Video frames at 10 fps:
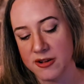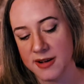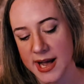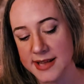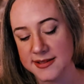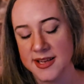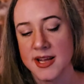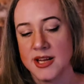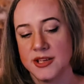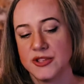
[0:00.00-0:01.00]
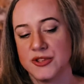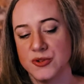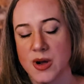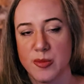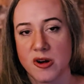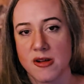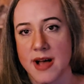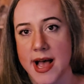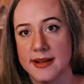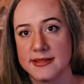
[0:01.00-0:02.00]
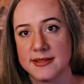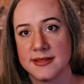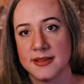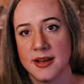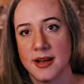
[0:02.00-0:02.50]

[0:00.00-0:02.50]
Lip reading: class to upper class